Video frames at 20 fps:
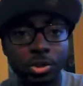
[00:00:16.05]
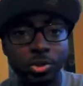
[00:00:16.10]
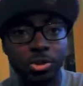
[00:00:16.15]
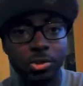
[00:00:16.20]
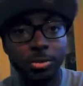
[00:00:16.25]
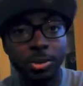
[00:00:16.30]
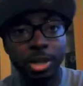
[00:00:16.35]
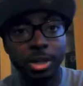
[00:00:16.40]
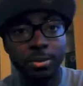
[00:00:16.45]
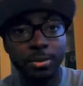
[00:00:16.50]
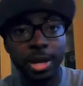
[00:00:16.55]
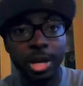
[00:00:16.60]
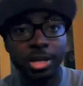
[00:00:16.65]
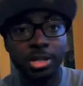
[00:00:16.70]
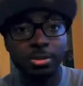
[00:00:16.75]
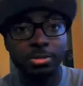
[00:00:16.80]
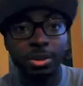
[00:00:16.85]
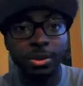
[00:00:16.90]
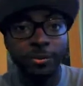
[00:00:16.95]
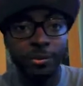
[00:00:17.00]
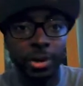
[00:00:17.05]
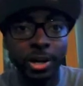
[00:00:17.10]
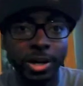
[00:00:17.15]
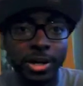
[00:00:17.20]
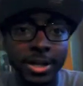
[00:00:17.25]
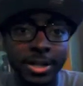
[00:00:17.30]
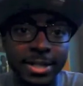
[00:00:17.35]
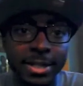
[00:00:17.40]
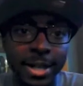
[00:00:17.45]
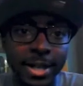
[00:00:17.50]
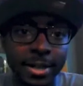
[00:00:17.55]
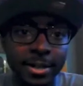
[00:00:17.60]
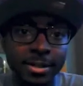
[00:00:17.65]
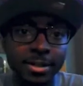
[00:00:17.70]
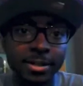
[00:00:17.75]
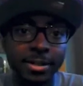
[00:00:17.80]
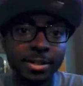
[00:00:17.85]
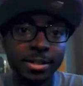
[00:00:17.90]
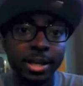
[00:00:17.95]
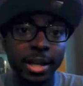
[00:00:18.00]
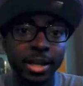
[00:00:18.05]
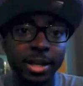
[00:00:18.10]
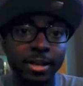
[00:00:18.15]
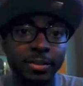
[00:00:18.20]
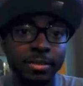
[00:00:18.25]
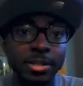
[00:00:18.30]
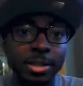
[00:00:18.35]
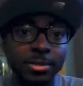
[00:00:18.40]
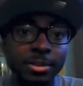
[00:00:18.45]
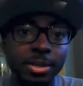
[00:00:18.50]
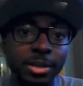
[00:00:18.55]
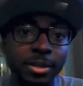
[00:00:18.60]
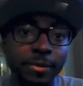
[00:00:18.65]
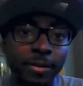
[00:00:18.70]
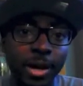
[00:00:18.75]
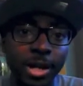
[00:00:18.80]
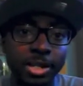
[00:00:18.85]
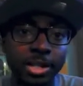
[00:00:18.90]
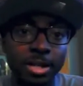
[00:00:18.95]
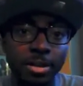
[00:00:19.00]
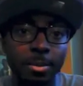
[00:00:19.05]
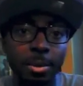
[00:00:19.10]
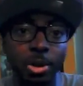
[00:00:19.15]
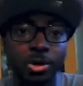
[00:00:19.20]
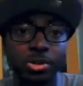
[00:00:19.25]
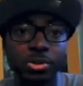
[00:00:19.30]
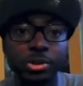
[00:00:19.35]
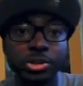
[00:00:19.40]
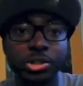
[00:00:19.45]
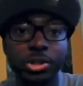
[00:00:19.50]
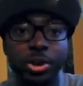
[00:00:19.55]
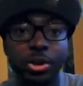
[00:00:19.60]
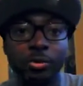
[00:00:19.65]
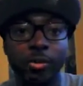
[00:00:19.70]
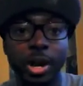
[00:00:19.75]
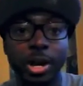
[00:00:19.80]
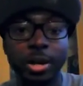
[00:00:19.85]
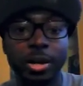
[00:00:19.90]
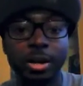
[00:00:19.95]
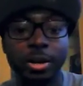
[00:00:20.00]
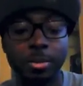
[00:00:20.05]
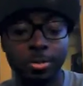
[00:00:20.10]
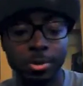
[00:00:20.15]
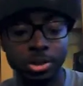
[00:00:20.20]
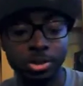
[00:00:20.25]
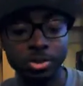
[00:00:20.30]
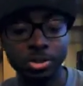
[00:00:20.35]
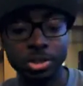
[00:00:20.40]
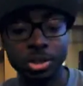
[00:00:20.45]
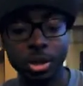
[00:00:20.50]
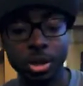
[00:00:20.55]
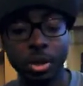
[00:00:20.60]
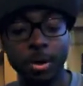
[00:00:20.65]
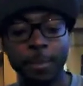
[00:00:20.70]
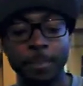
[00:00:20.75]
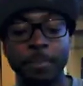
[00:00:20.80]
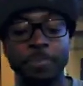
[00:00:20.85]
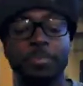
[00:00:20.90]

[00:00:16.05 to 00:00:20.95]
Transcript: do social media management for entertainers. I give tips and advice, and I'm also a songwriter and a producer.